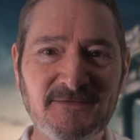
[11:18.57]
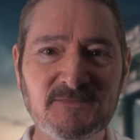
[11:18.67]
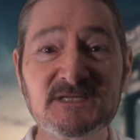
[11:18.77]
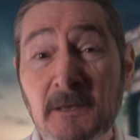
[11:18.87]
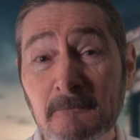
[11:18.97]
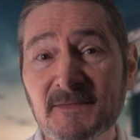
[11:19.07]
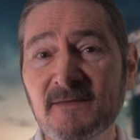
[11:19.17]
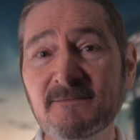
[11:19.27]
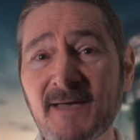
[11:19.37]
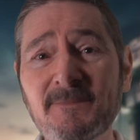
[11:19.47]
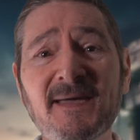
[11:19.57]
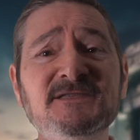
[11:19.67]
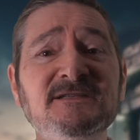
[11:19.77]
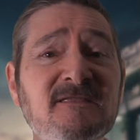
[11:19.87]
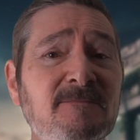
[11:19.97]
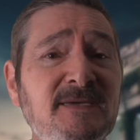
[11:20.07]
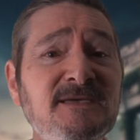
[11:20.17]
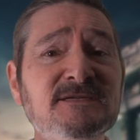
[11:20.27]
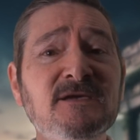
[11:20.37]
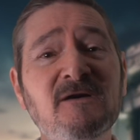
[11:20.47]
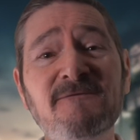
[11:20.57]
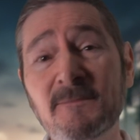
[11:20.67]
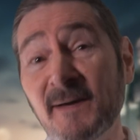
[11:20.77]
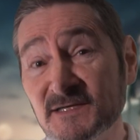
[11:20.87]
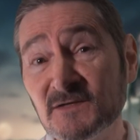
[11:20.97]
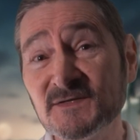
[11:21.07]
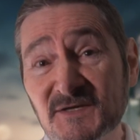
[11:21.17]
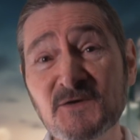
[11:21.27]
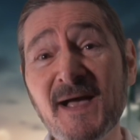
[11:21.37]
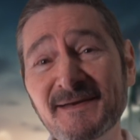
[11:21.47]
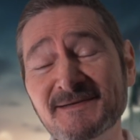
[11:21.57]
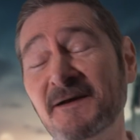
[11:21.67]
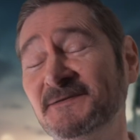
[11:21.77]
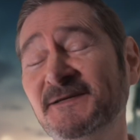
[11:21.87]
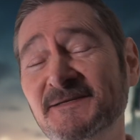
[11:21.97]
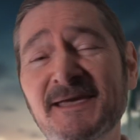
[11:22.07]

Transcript: Still, the map adds another piece of the puzzle to Antarctica's